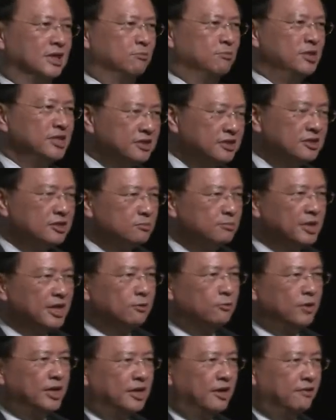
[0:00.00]

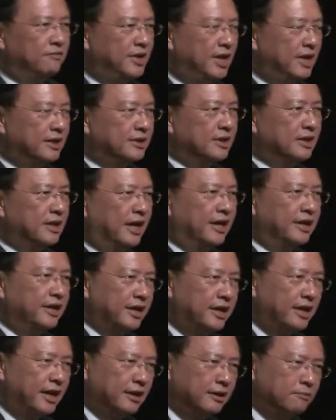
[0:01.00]
Businessmen, when they have data and
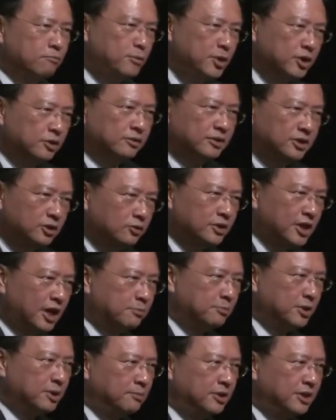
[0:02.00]
they can build new
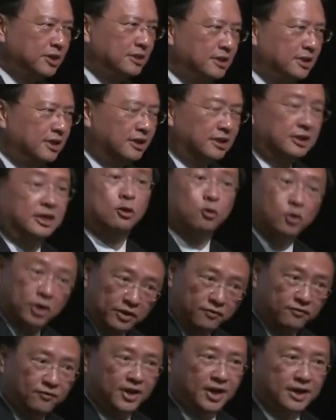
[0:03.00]
capability, they will
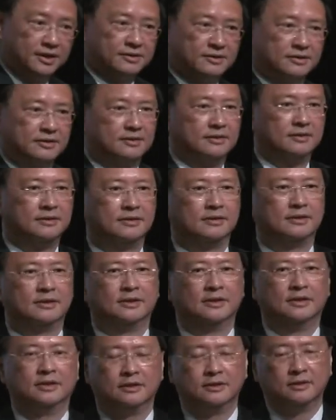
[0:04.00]
invest.
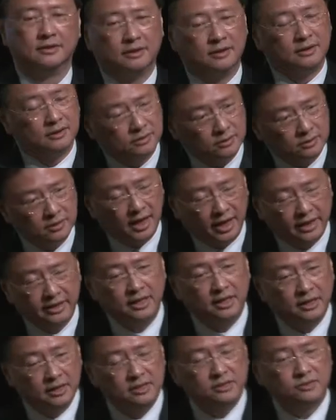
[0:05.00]
So I
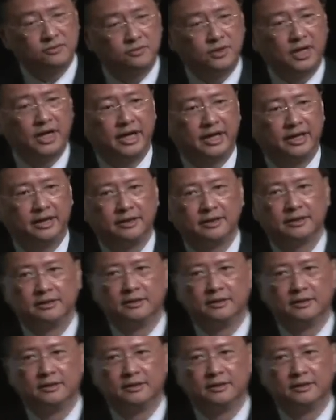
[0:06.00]
think he's right.